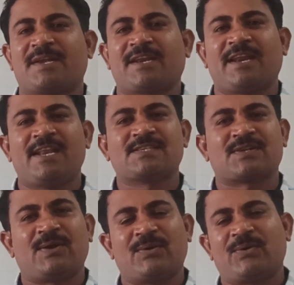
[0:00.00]
material is
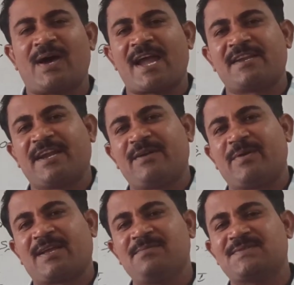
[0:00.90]
low and it
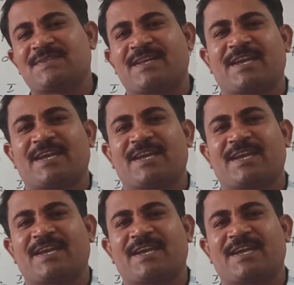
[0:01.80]
becomes